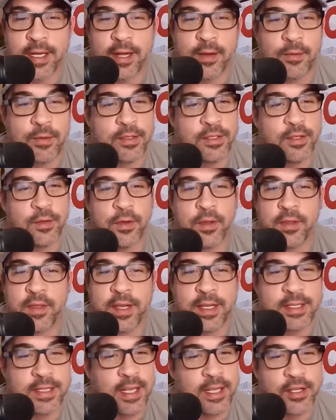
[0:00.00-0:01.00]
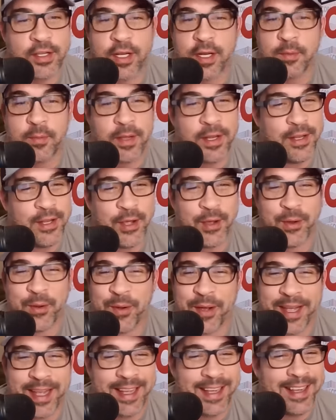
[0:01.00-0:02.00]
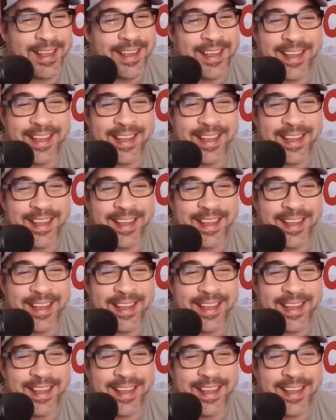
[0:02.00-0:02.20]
I was doing things I shouldn't have been doing,